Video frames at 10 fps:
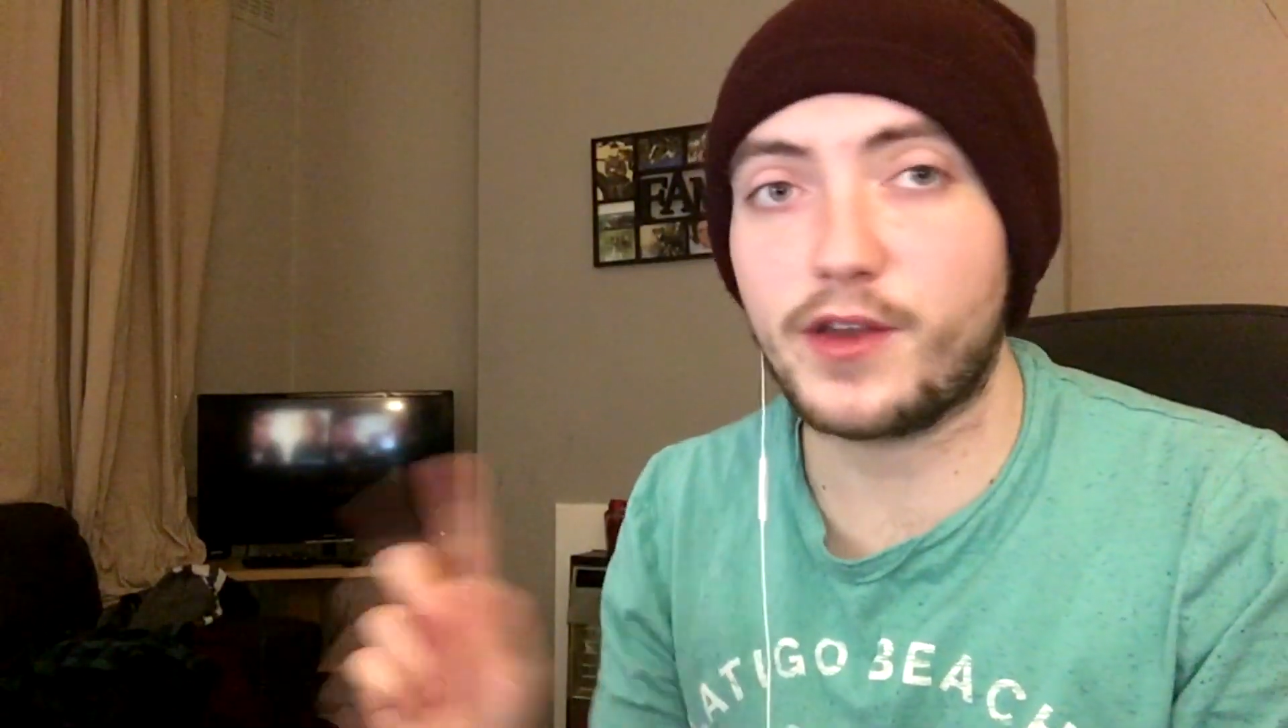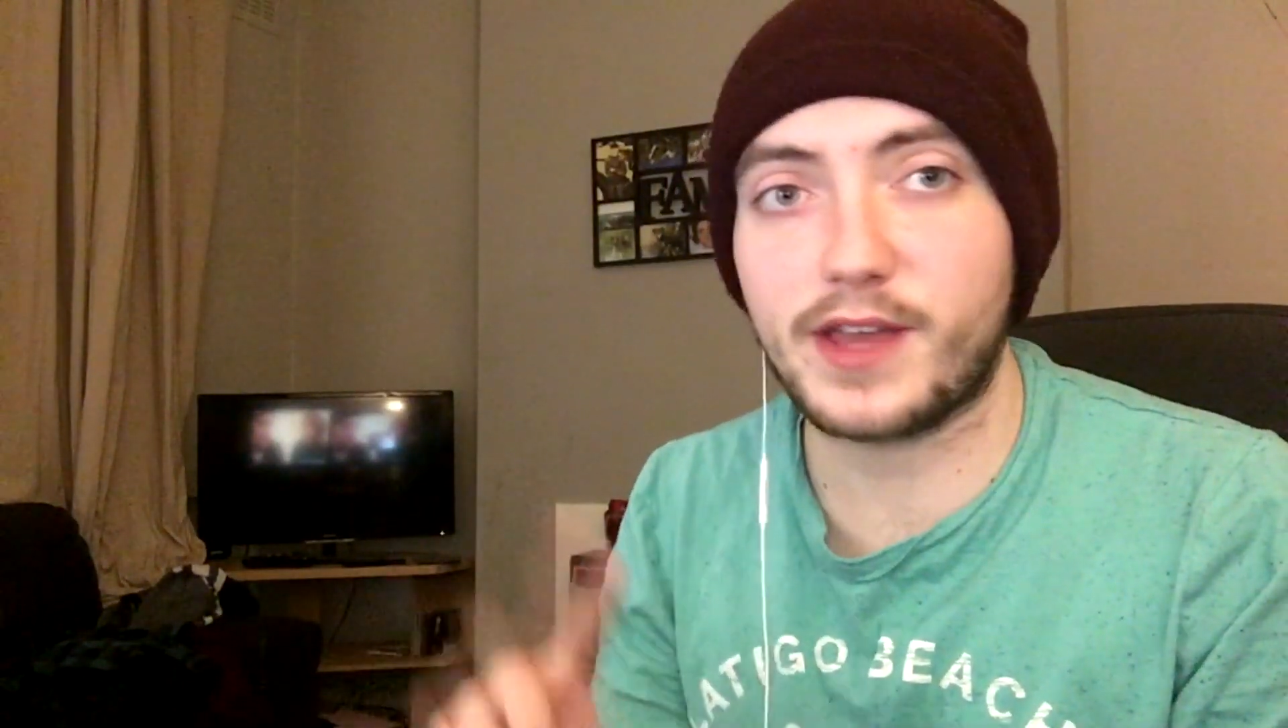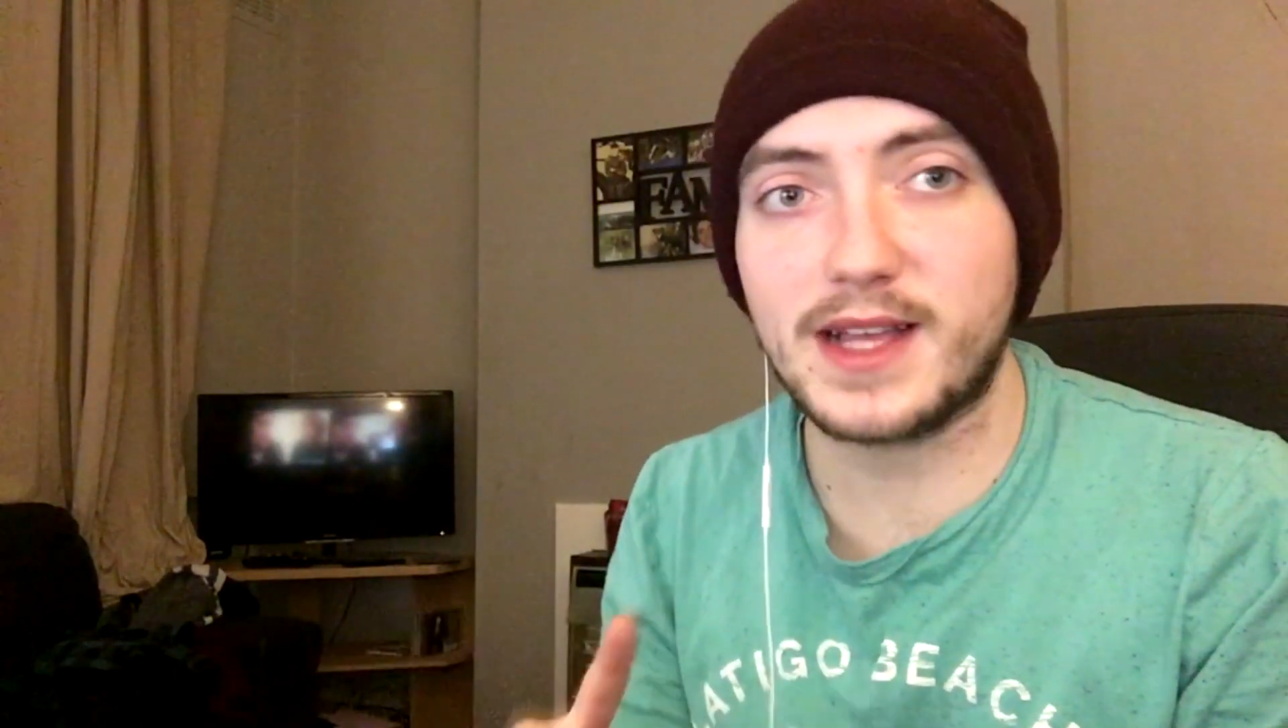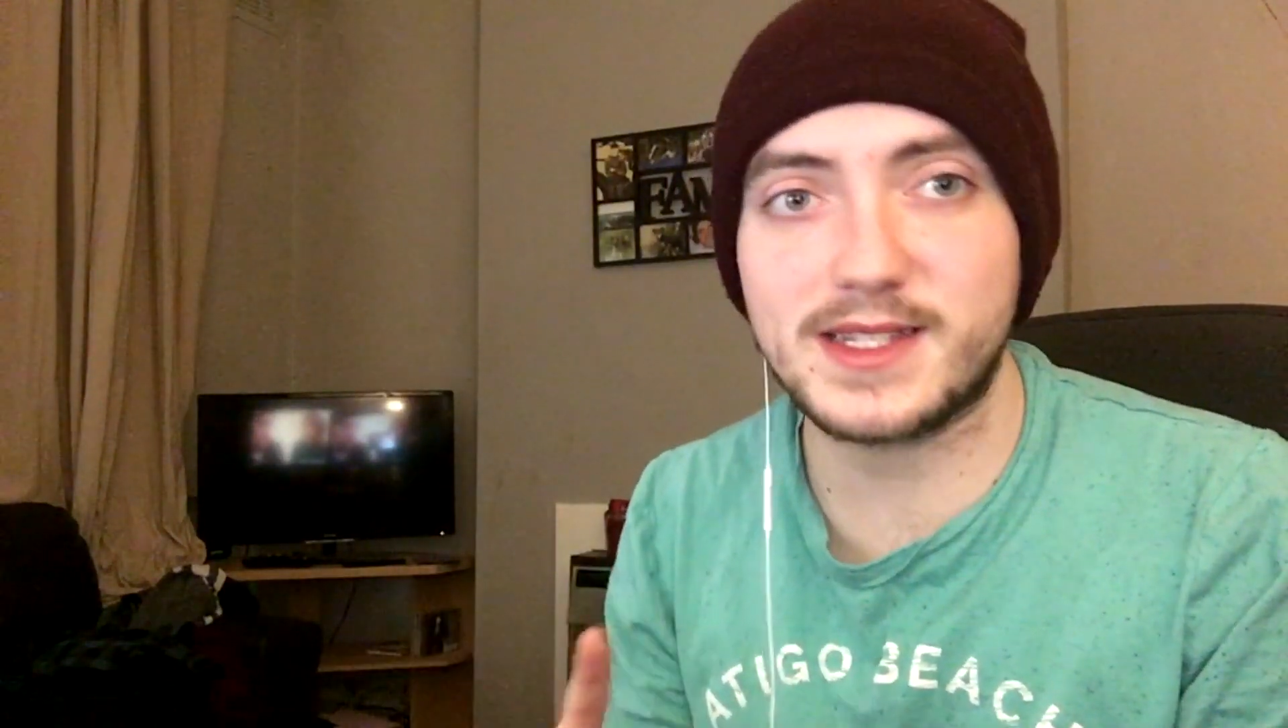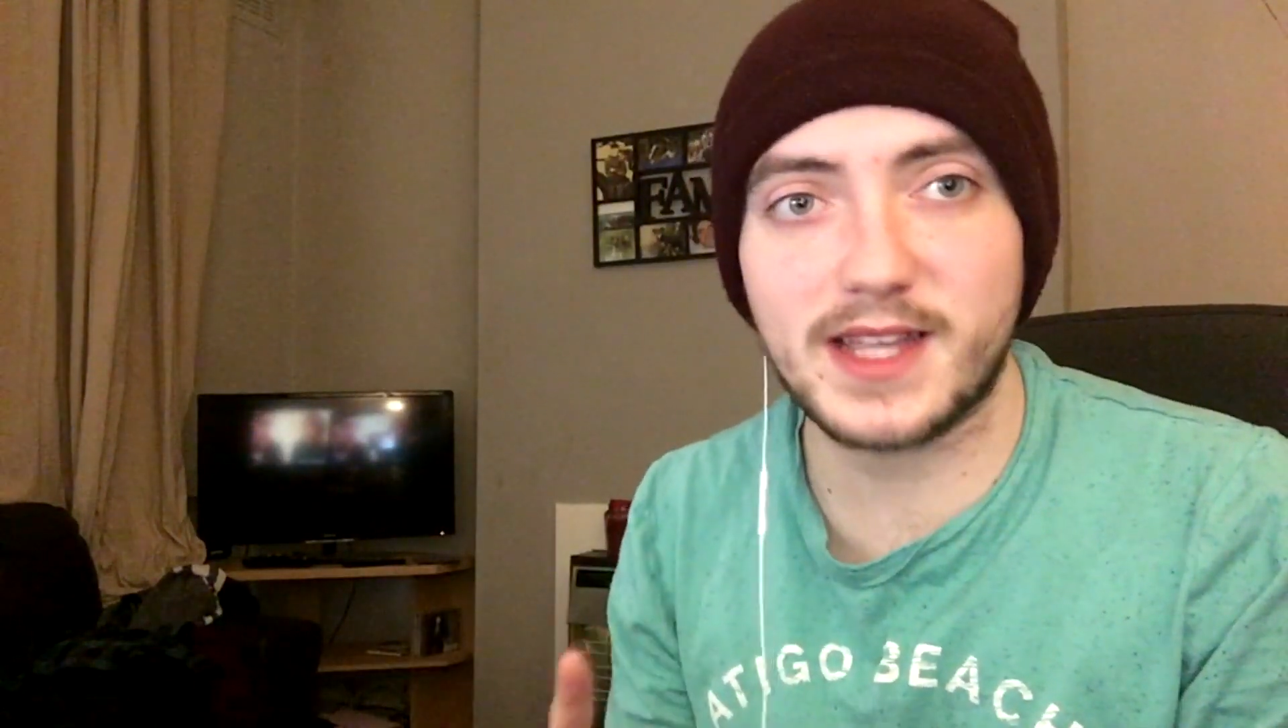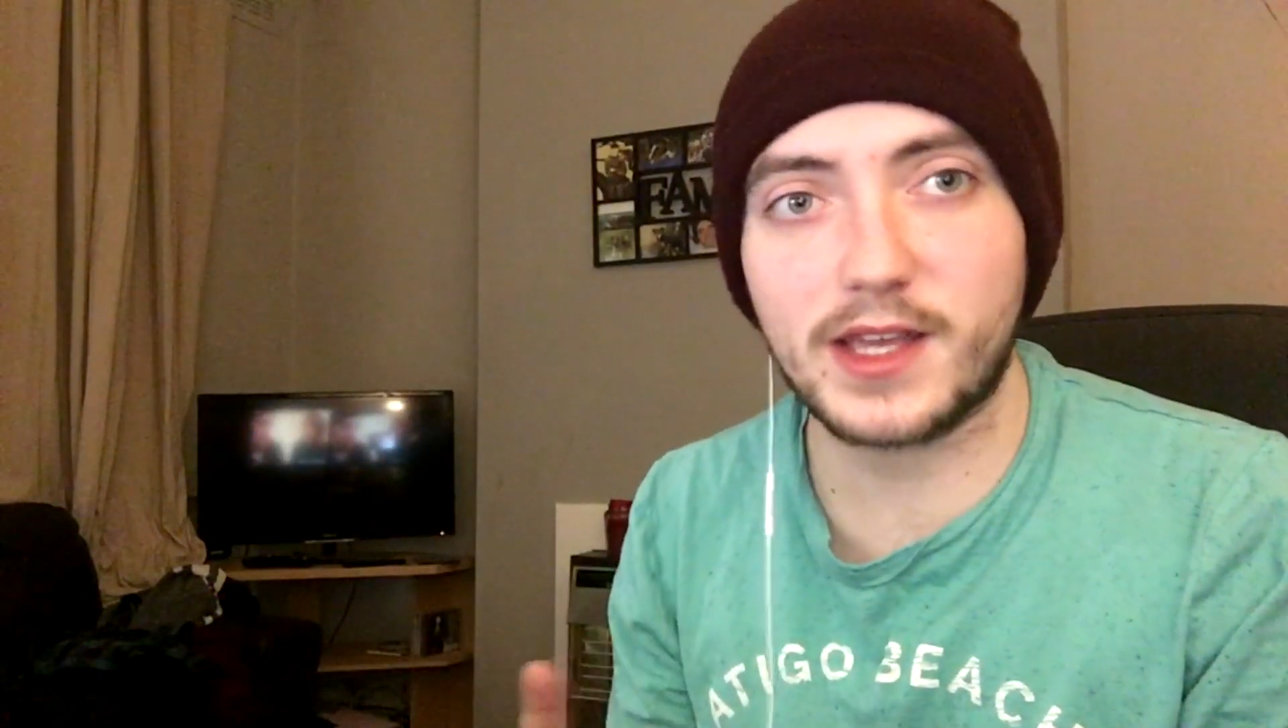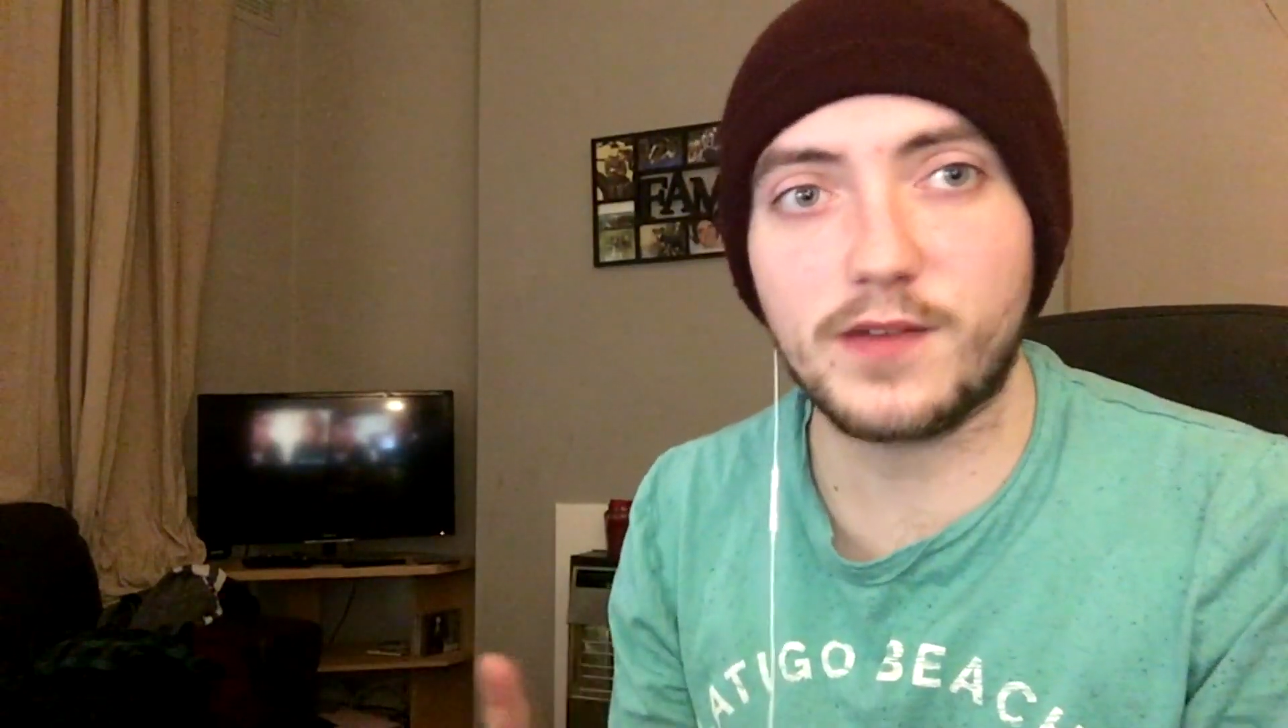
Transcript: yesterday